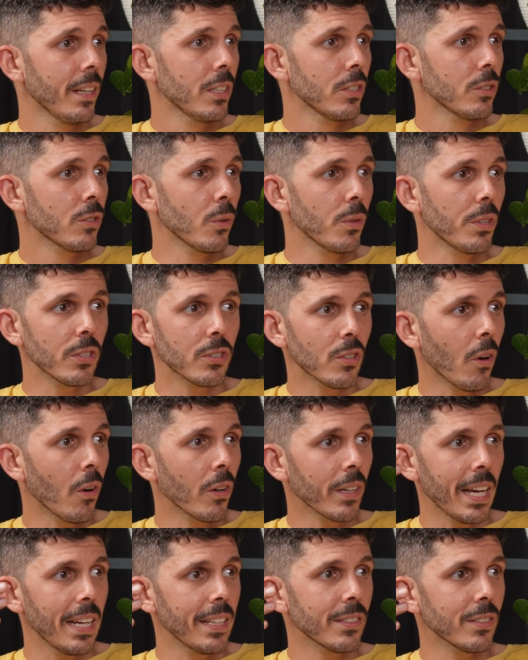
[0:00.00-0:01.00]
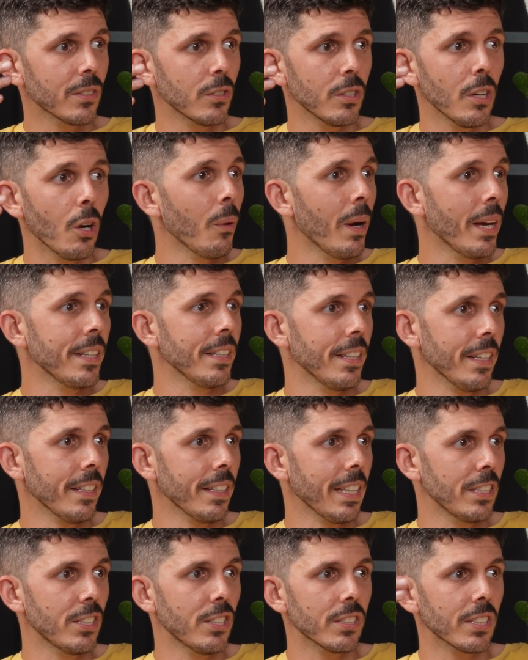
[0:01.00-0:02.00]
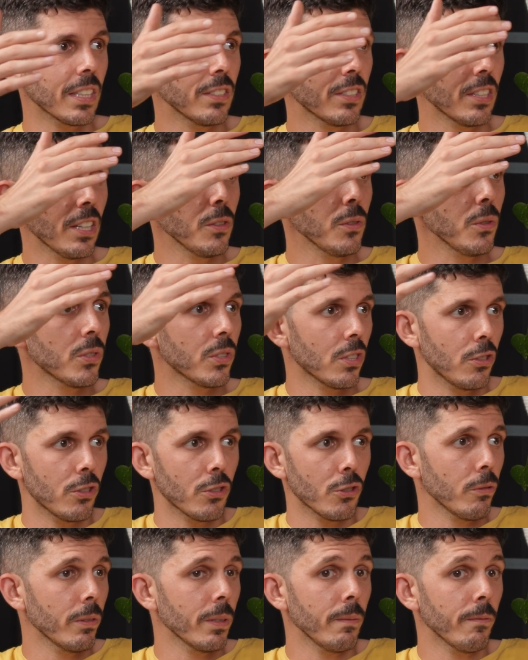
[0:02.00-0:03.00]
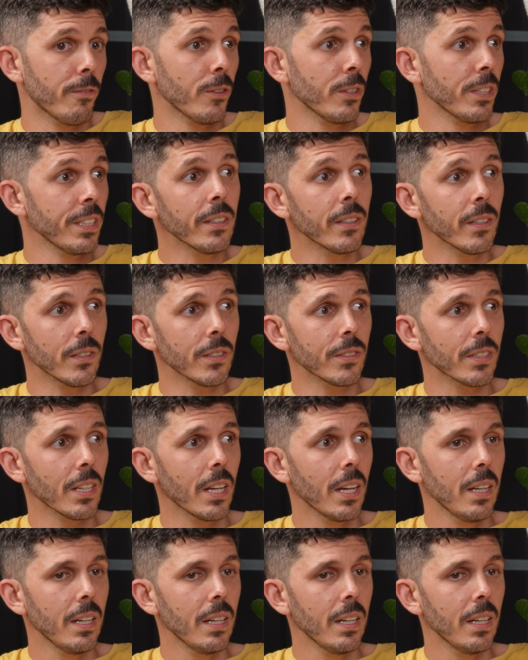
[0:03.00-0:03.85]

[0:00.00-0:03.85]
So the song has no ending. It just continues to stream for years.